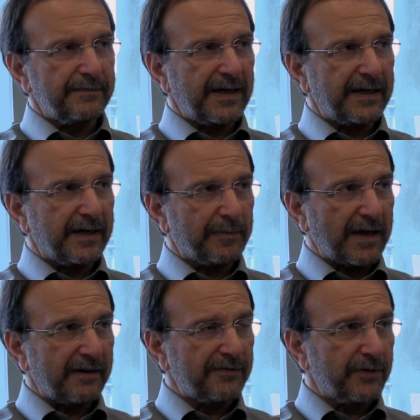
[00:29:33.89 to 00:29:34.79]
making a
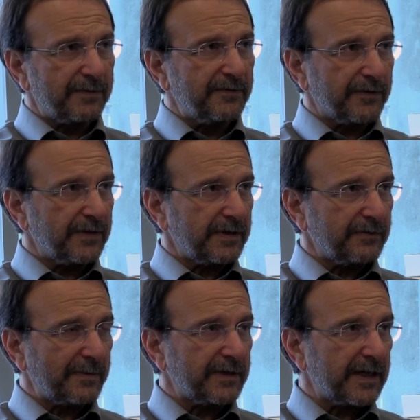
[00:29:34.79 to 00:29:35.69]
platform for the
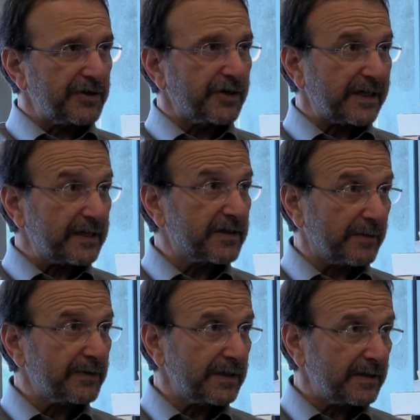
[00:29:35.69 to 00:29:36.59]
replication and
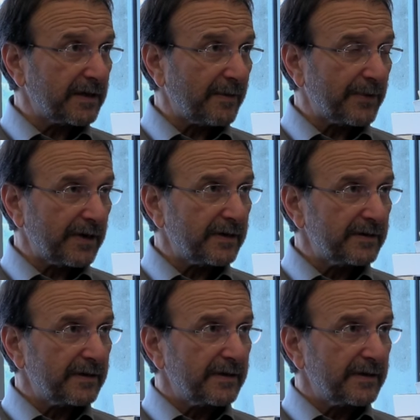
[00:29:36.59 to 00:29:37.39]
assembly to happen on?